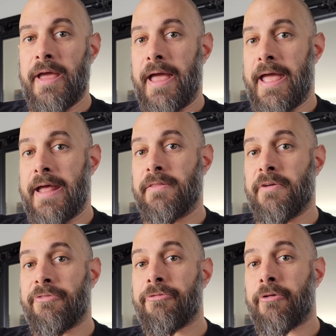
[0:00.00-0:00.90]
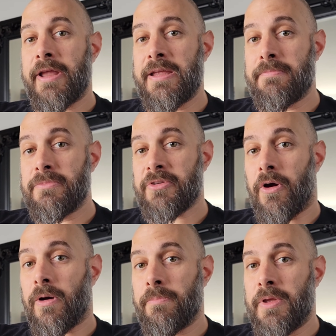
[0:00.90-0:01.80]
and the frames
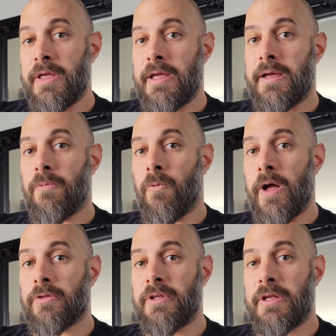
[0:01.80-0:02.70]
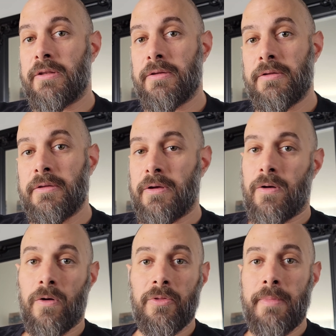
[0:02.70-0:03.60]
are being welded,
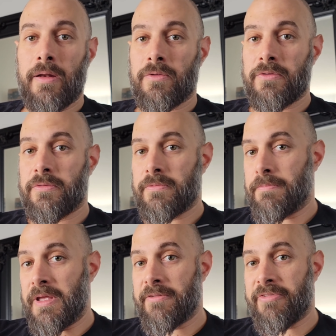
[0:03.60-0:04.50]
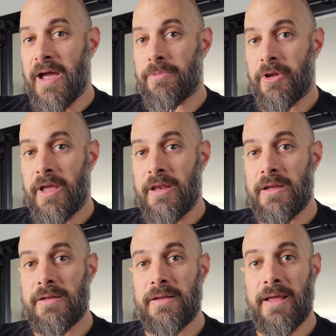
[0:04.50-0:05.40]
all the metals being
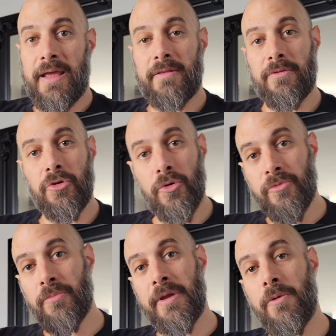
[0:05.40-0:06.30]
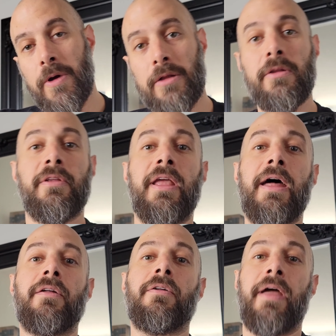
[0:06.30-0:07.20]
fabricated, and the tubes are being welded
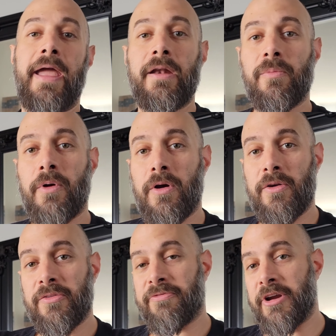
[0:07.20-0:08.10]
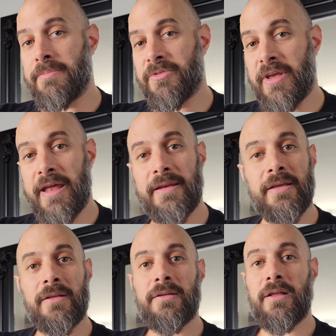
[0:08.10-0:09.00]
together, the handlebars, the frame set,
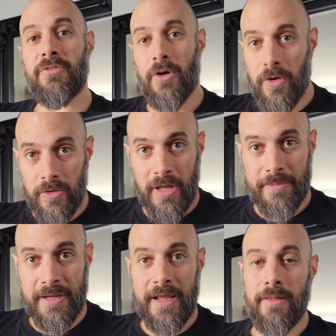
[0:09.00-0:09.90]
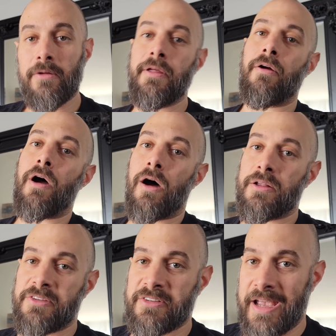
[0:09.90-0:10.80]
it's all coming together. They're
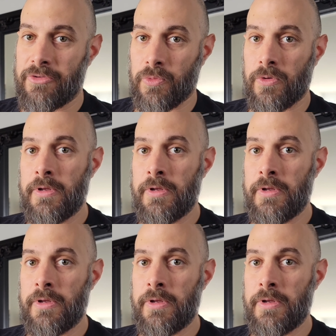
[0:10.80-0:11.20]
on schedule.